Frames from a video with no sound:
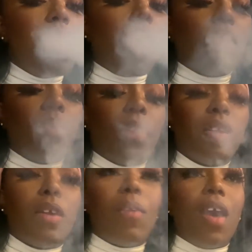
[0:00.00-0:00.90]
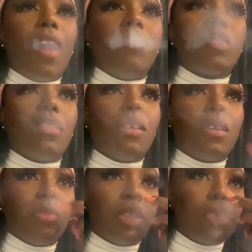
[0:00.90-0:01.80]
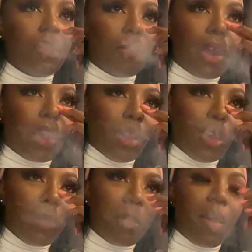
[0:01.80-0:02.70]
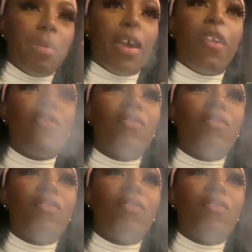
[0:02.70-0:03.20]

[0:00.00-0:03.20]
You want to know why I'm so damn dumb? I got gum in my mouth.